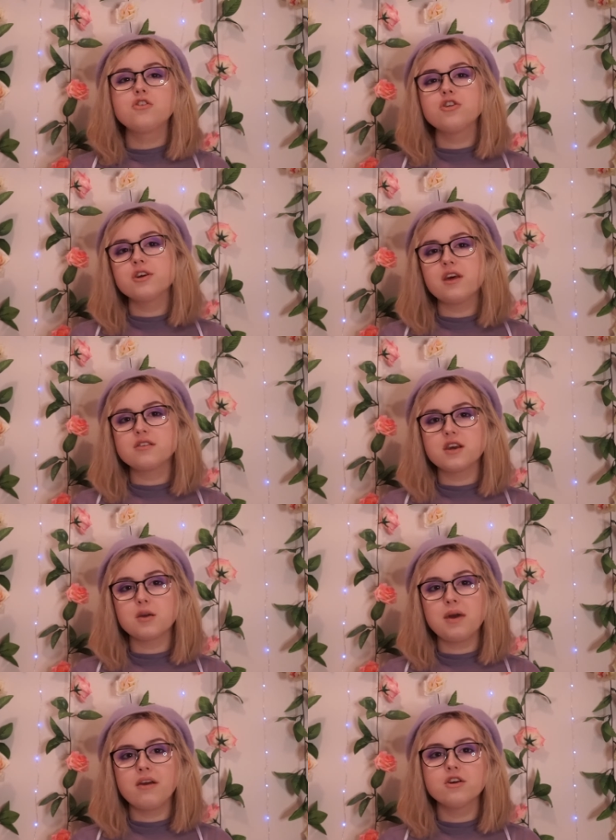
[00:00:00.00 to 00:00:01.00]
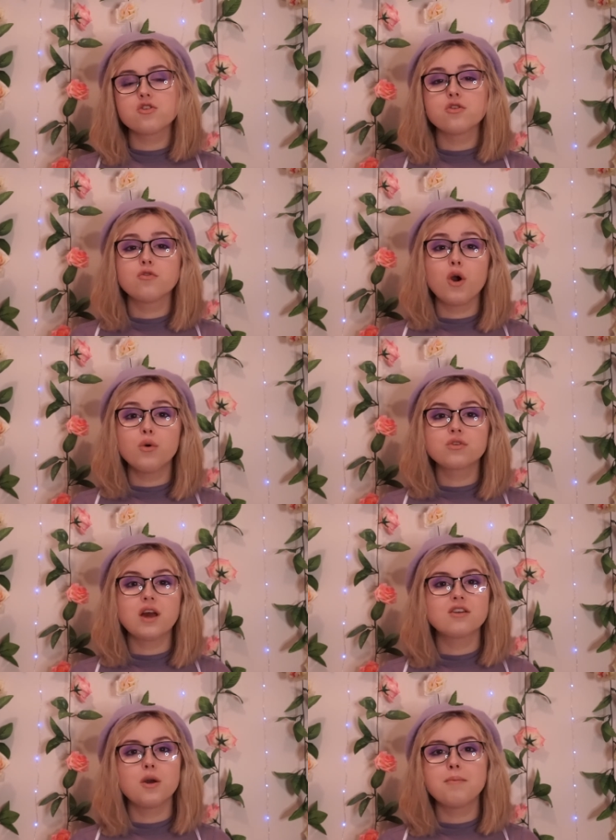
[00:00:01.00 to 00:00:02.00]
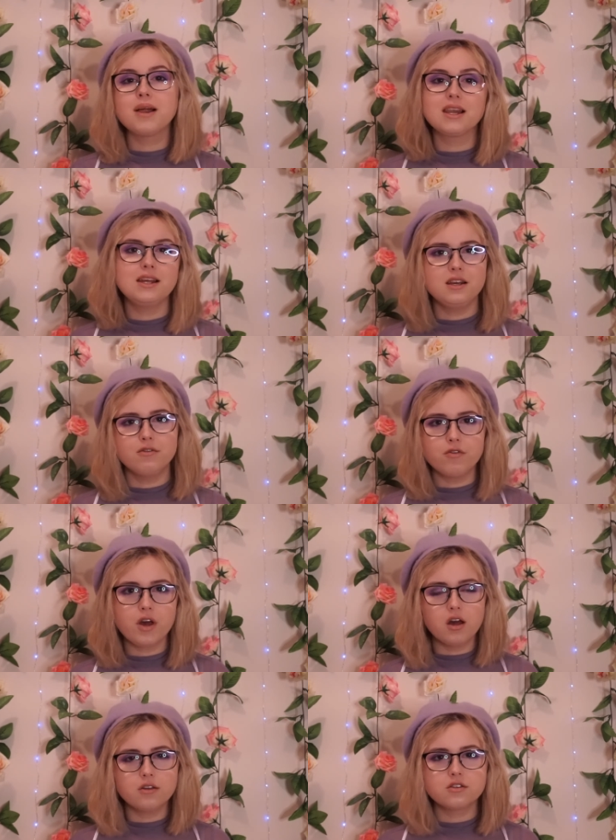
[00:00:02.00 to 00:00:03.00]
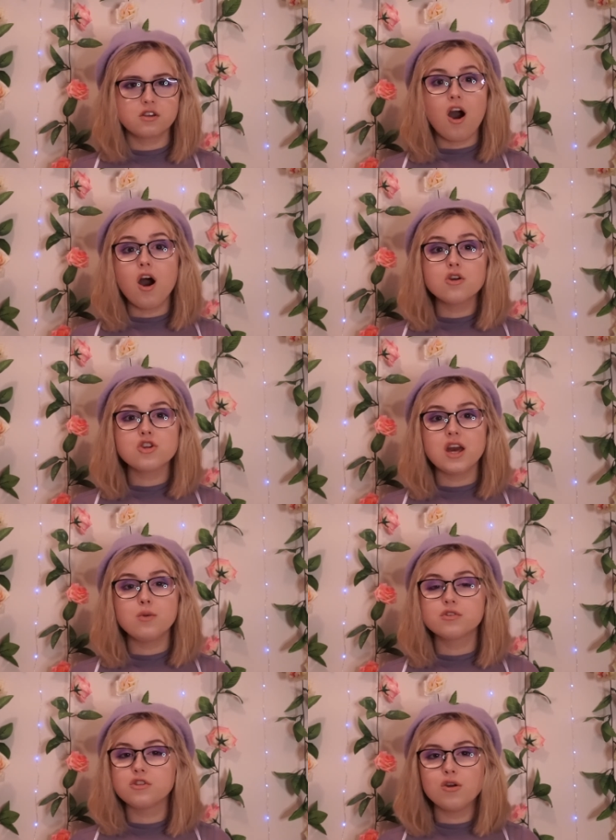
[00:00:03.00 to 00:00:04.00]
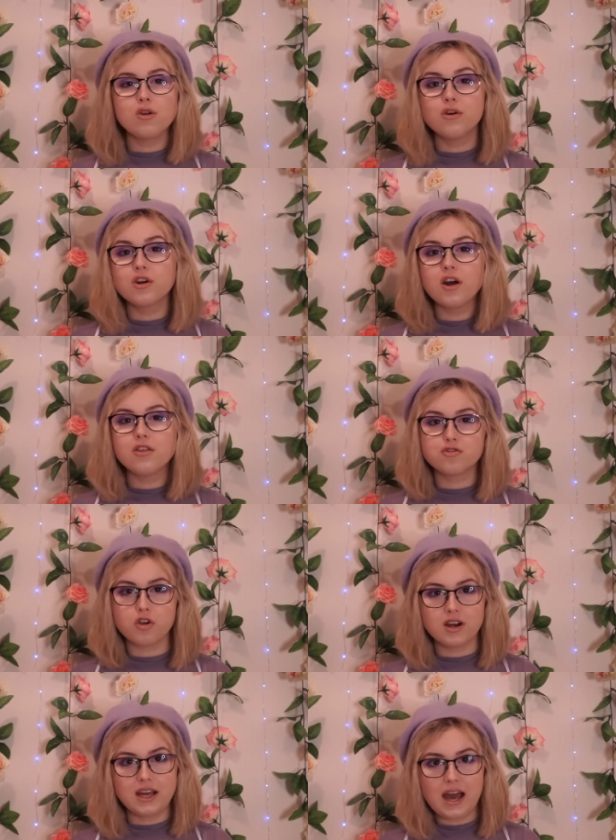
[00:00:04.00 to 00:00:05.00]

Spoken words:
During their second marriage, the roles had completely reversed. RJ was no longer the struggling